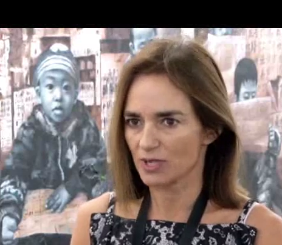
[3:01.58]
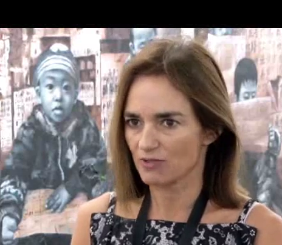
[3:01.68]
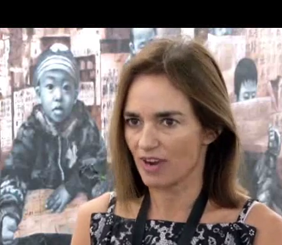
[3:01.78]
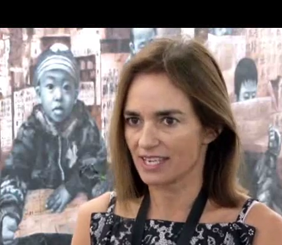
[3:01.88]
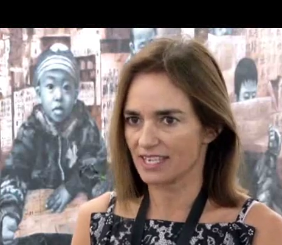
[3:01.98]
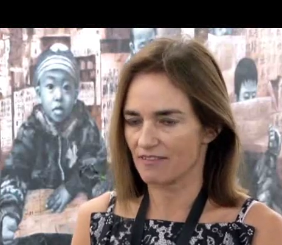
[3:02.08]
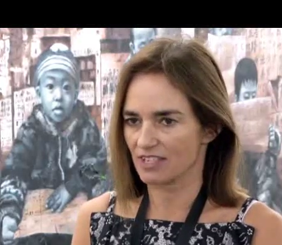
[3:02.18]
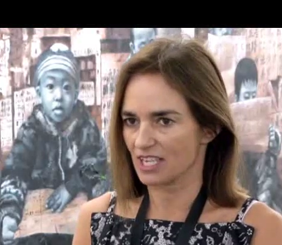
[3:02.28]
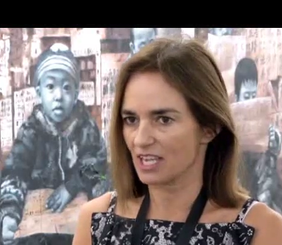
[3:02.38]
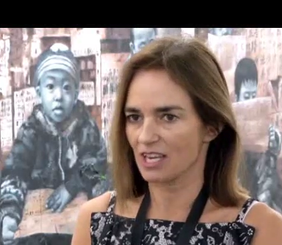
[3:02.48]
Speaker 1: Swiss franc
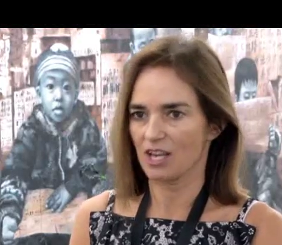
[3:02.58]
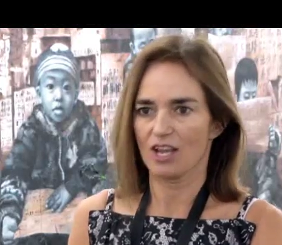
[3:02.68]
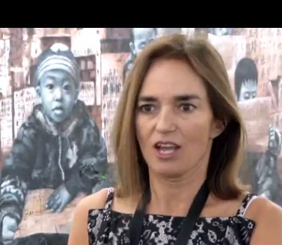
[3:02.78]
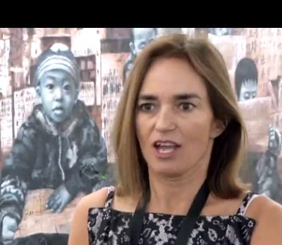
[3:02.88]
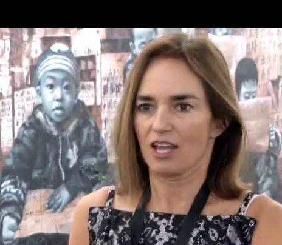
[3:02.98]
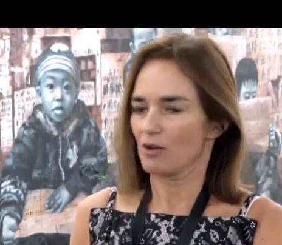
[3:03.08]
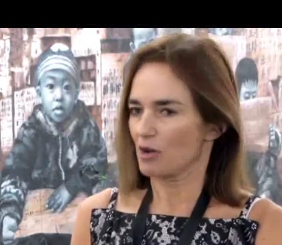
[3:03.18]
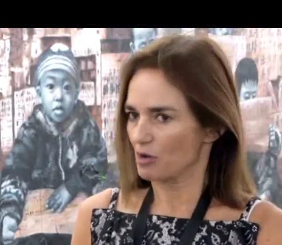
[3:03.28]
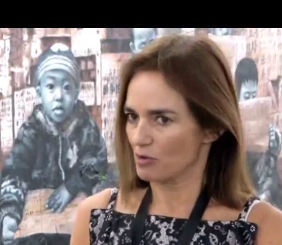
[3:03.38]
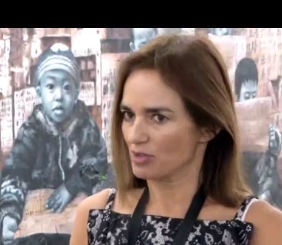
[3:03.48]
deficit.
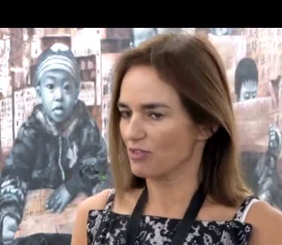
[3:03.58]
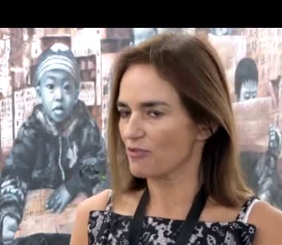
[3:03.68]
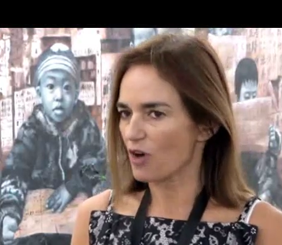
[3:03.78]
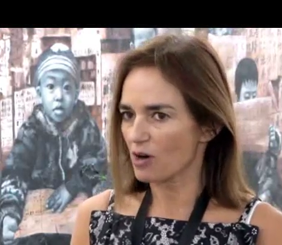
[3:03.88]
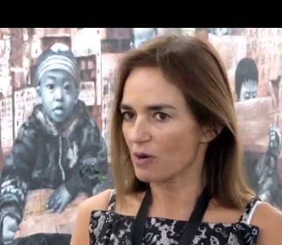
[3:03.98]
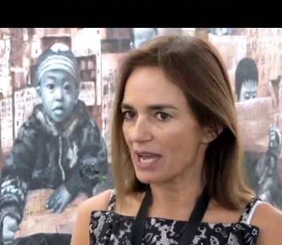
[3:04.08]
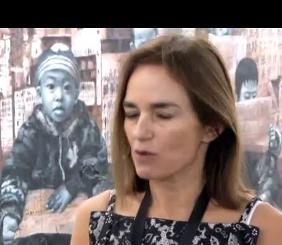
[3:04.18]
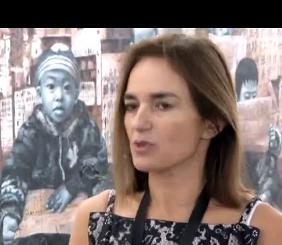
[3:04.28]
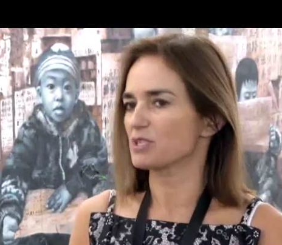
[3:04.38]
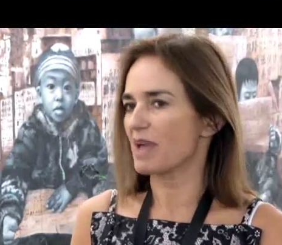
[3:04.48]
The far
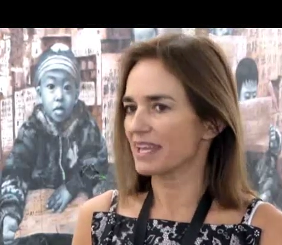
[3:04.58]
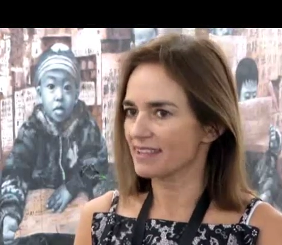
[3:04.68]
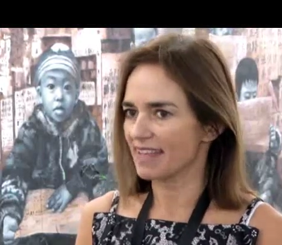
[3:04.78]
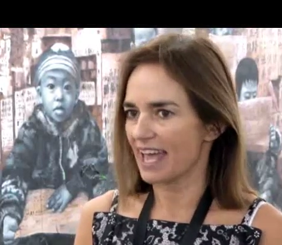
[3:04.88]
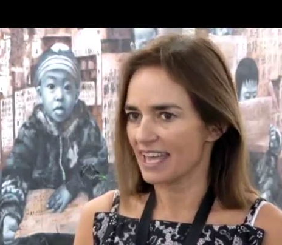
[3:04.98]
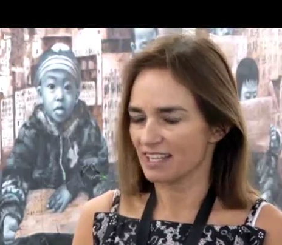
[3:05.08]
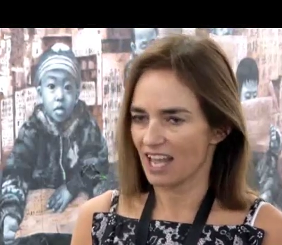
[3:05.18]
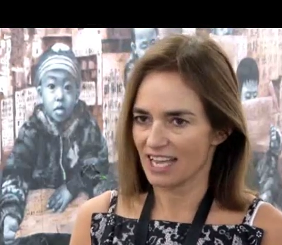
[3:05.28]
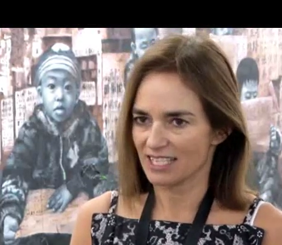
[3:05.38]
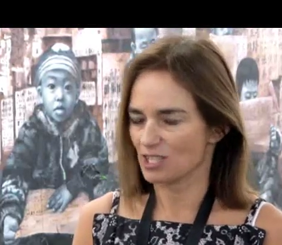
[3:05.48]
right was making the
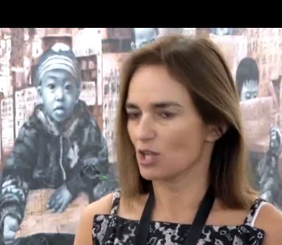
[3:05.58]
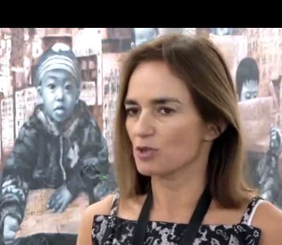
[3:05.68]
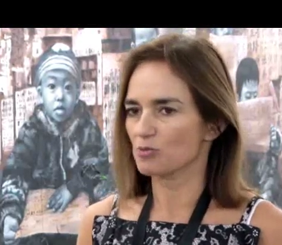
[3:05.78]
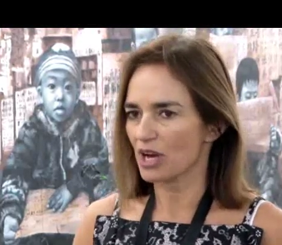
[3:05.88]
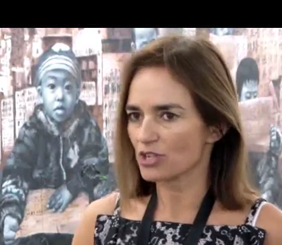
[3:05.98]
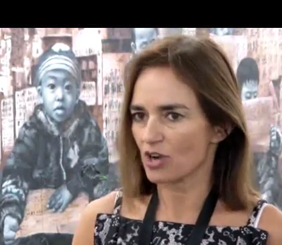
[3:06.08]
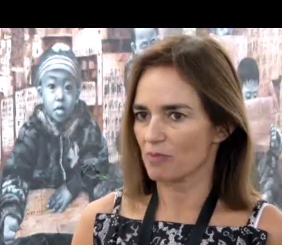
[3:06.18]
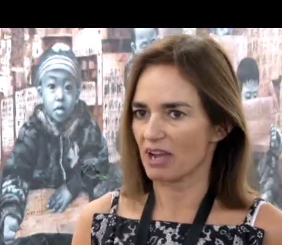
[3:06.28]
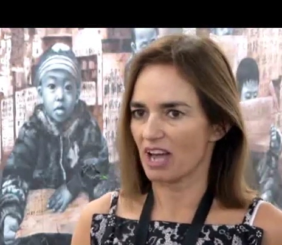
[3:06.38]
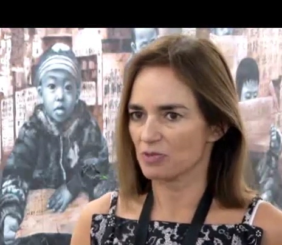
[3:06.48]
headlines. There was pressure
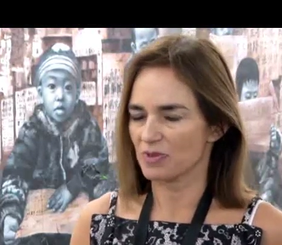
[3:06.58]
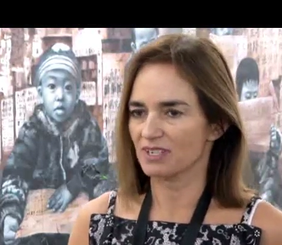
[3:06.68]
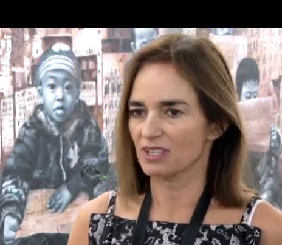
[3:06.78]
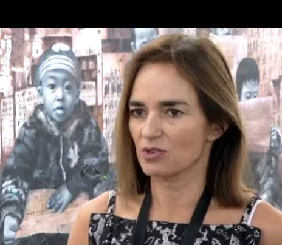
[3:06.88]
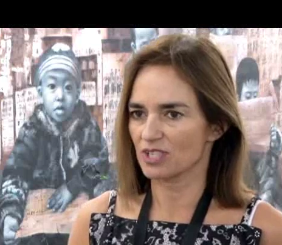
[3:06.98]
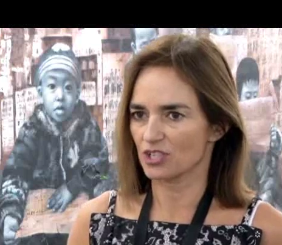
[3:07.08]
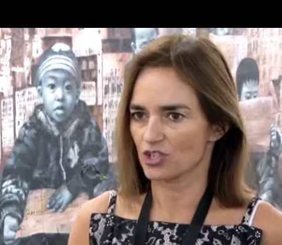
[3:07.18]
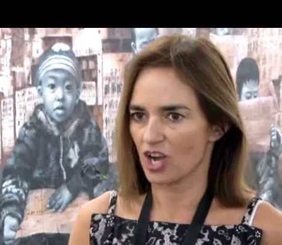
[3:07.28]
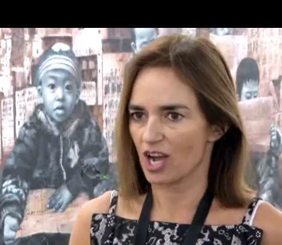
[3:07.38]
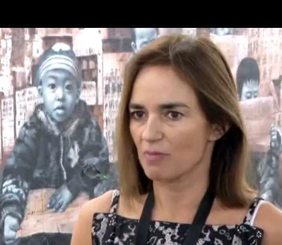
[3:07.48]
on my husband to lose
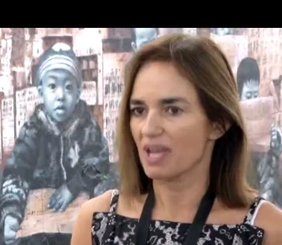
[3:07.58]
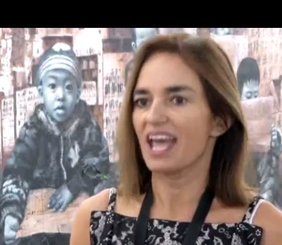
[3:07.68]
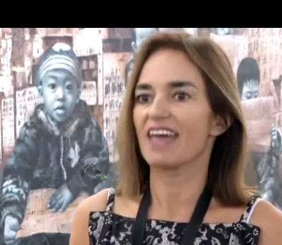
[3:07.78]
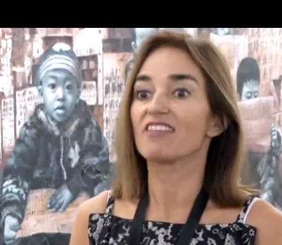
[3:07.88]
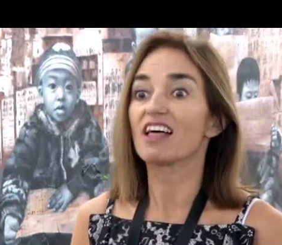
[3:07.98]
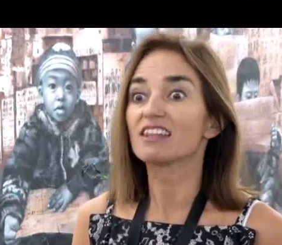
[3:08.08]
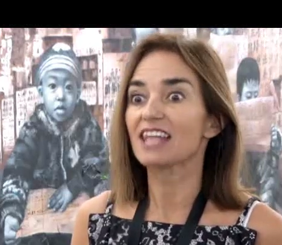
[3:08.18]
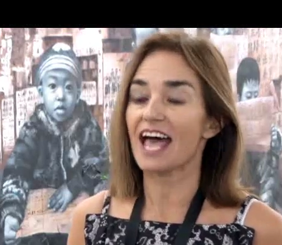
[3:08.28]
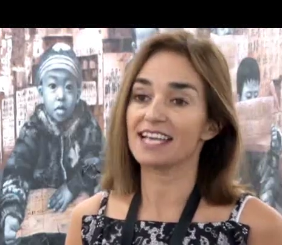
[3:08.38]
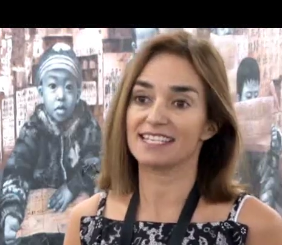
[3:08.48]
his job. And the
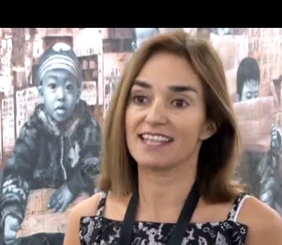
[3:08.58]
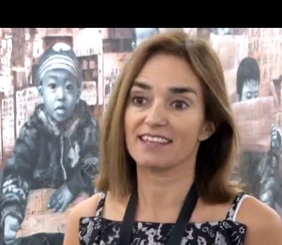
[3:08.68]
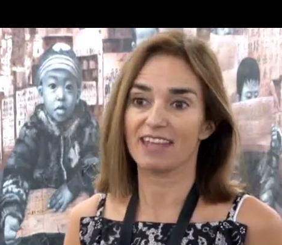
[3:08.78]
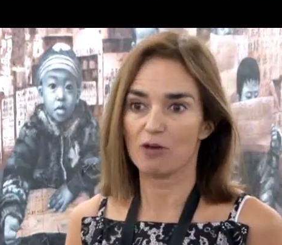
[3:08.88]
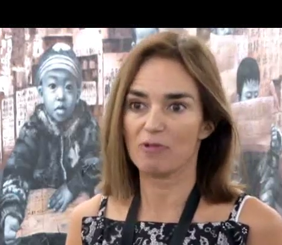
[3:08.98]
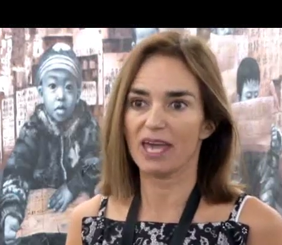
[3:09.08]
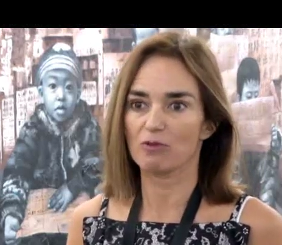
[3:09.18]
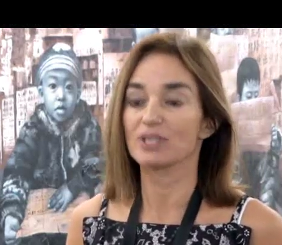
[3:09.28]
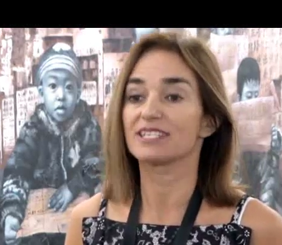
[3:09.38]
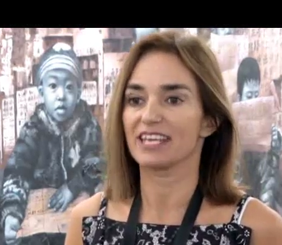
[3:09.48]
last thing that
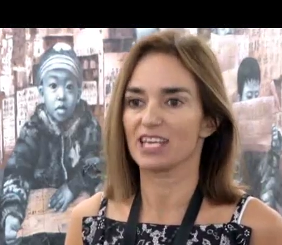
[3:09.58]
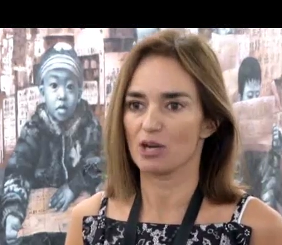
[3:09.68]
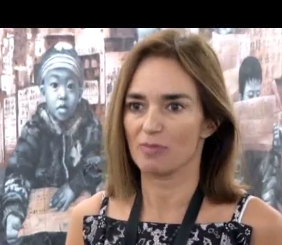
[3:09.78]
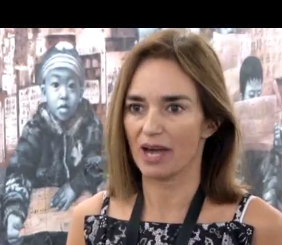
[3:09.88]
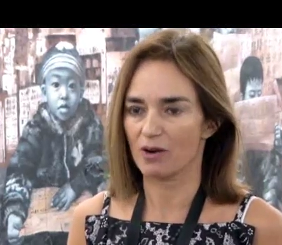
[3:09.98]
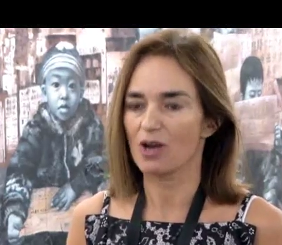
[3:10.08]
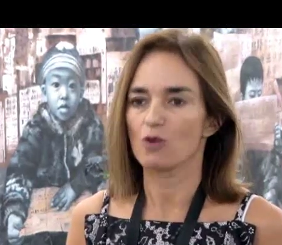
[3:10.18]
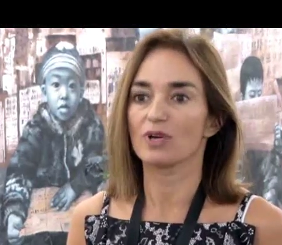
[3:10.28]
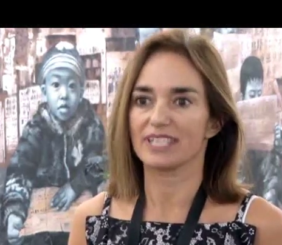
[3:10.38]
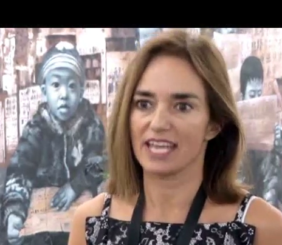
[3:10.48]
man was thinking about
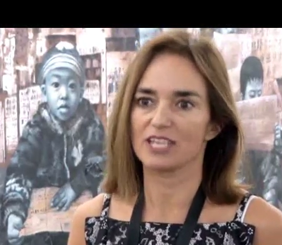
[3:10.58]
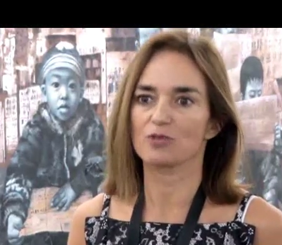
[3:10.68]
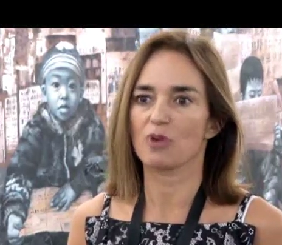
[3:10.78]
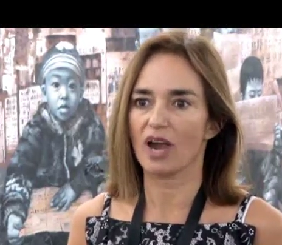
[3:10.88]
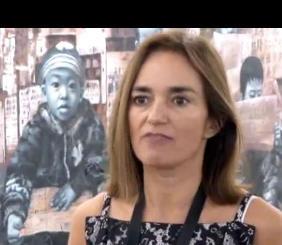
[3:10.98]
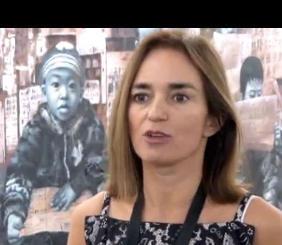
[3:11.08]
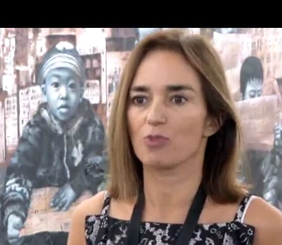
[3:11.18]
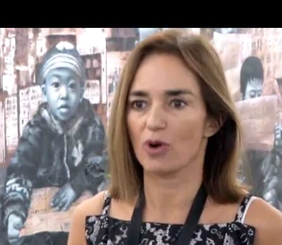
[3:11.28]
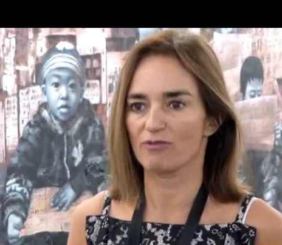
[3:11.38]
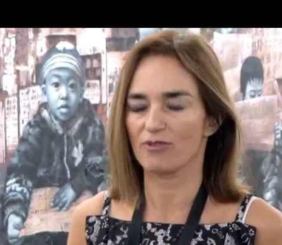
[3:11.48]
was his
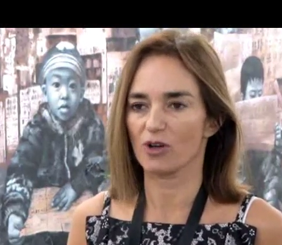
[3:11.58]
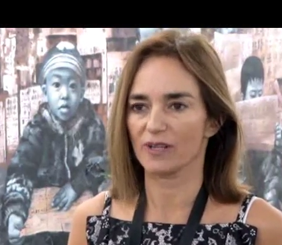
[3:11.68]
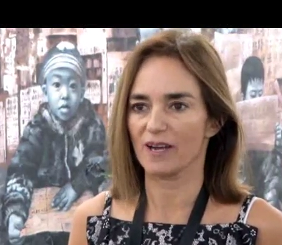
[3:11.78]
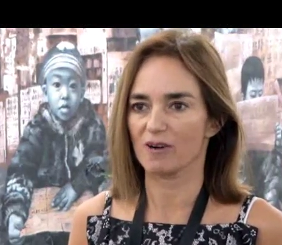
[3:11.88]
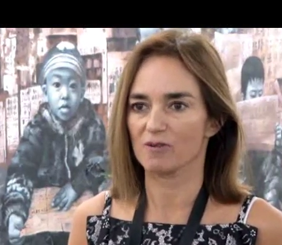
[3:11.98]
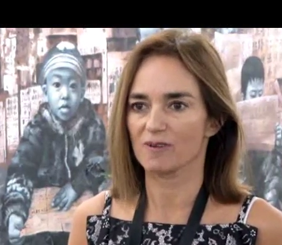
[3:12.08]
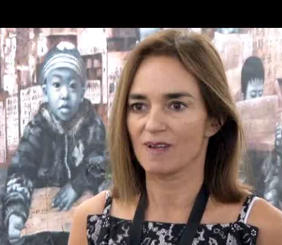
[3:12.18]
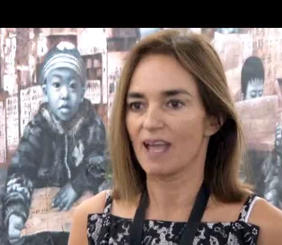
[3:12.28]
private portfolio.